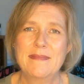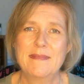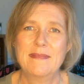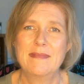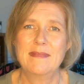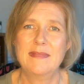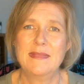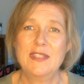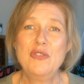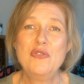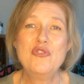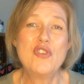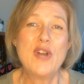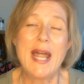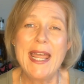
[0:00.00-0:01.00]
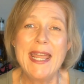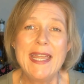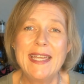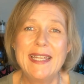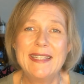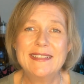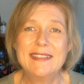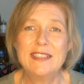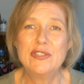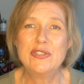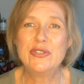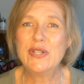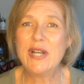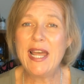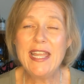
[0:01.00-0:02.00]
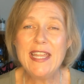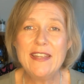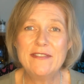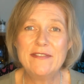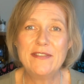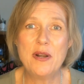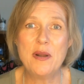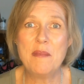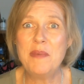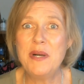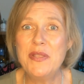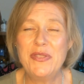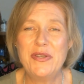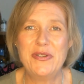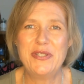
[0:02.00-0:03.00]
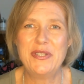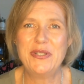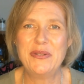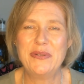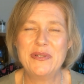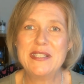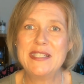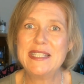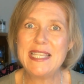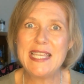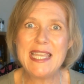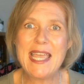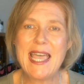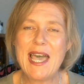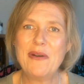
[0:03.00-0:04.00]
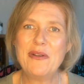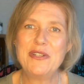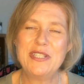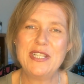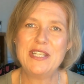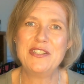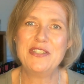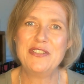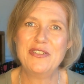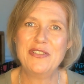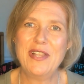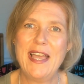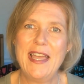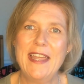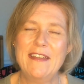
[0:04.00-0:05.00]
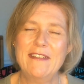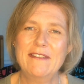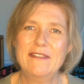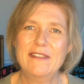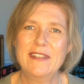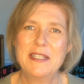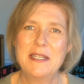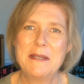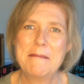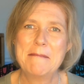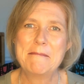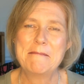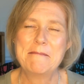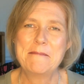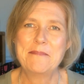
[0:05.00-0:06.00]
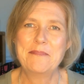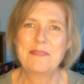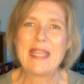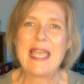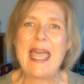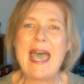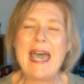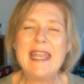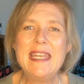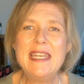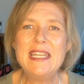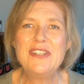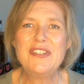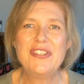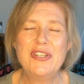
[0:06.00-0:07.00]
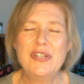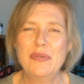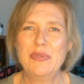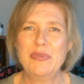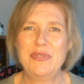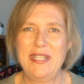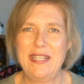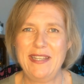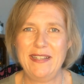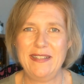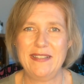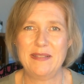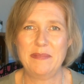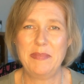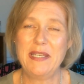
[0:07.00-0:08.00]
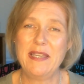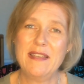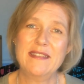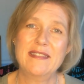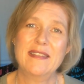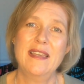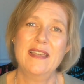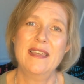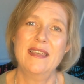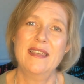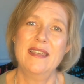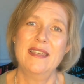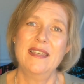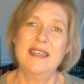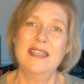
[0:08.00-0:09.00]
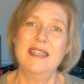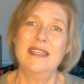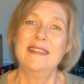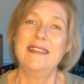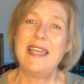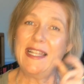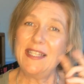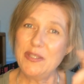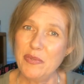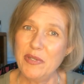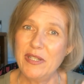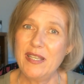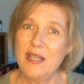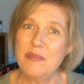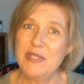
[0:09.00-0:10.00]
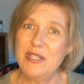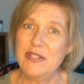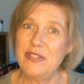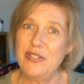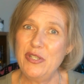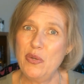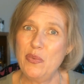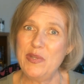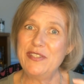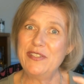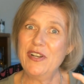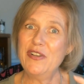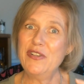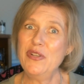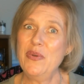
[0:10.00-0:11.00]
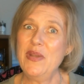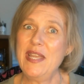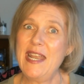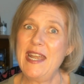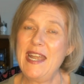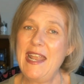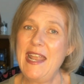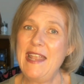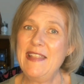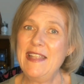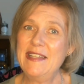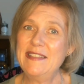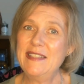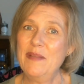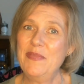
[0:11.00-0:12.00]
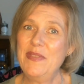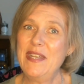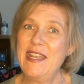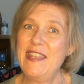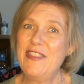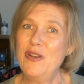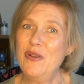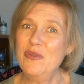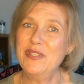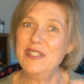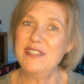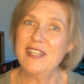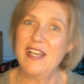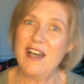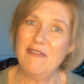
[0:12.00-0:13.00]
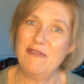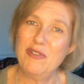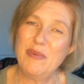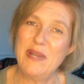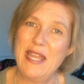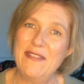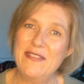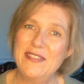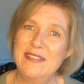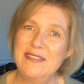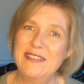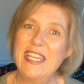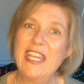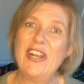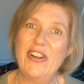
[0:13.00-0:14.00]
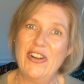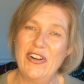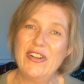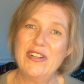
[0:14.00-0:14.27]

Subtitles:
So try it. Try it for a month or two and see how it changes your life. Add it into your routines, because that's where it comes in too. We start doing it and then something throws us off, or we have get hurt.